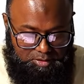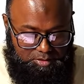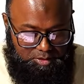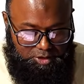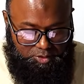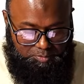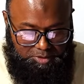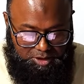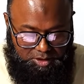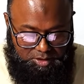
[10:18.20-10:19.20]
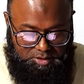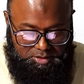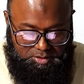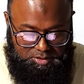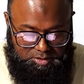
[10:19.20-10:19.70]
it would be
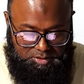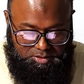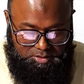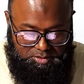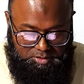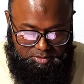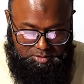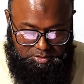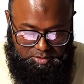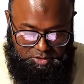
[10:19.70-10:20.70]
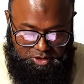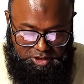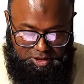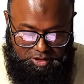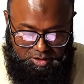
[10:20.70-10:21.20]

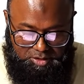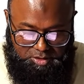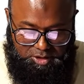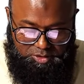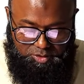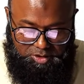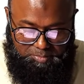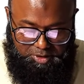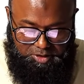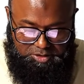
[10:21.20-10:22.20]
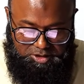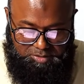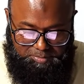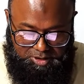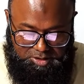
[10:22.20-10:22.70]
t e to the power t
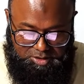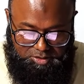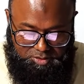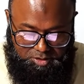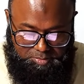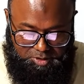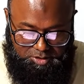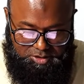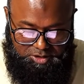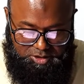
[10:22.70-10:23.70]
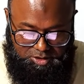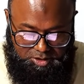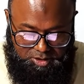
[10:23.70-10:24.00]
plus e to the power t.